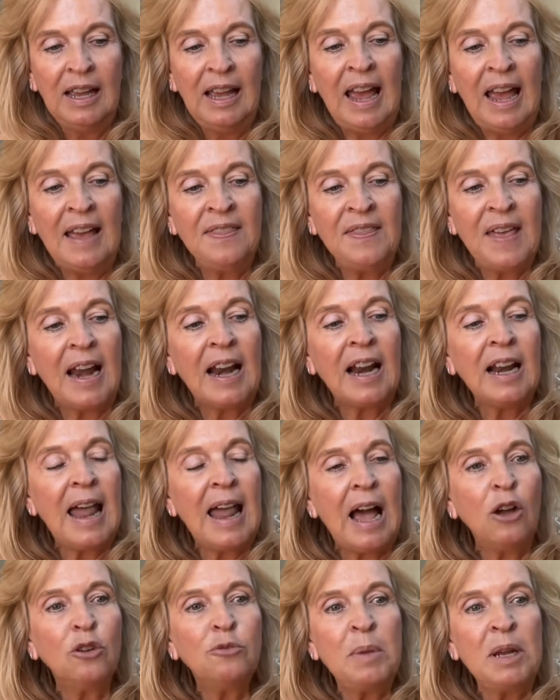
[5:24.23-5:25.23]
And that
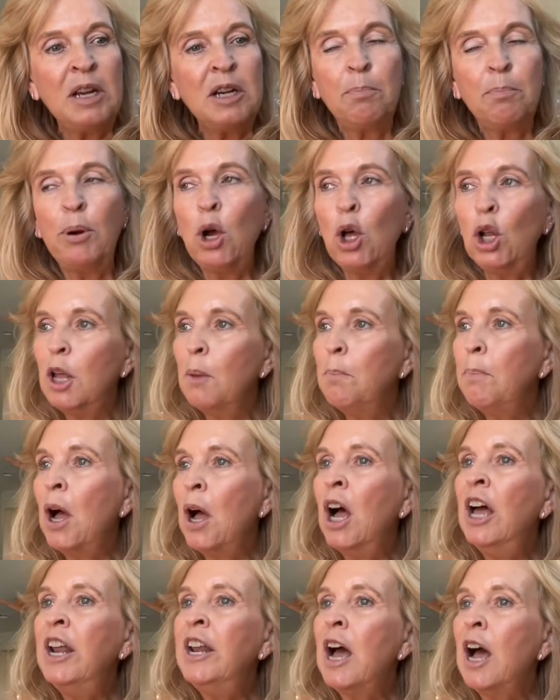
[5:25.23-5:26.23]
allowed me to pull
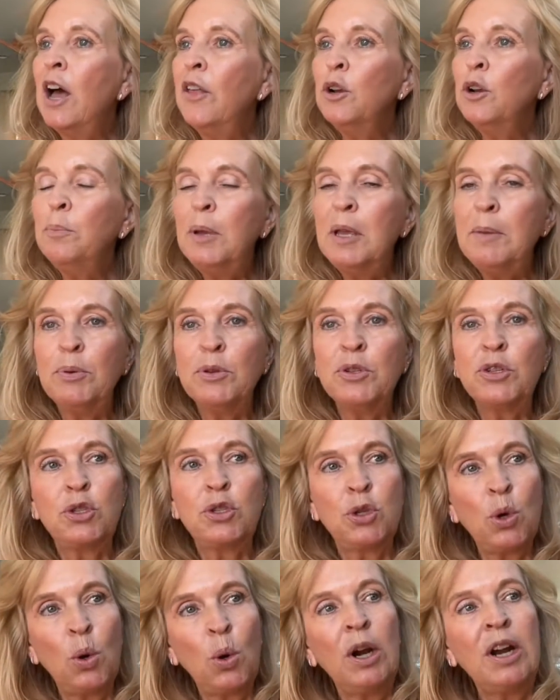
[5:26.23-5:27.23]
upon other people's
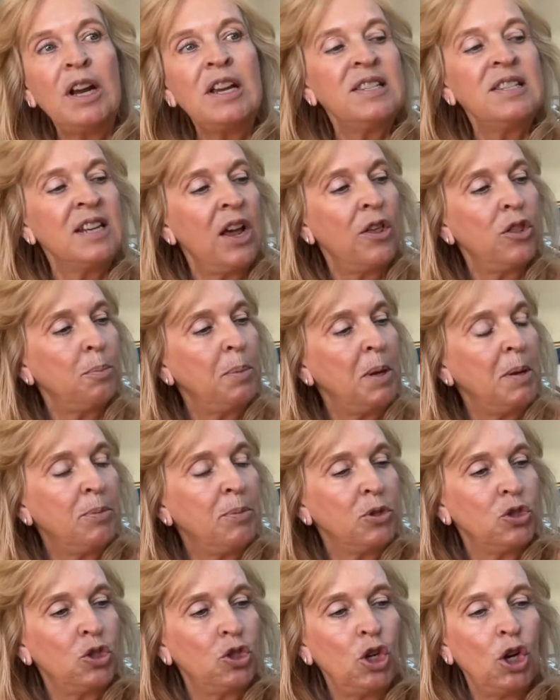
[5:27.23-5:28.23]
stories and other
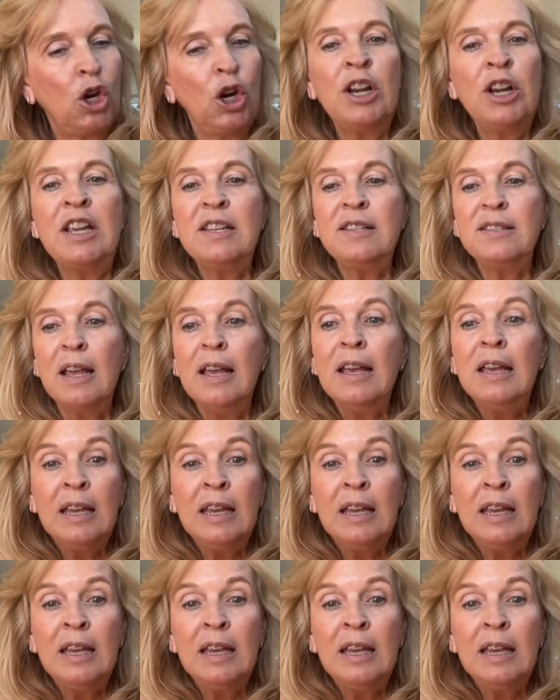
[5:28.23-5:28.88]
people's journeys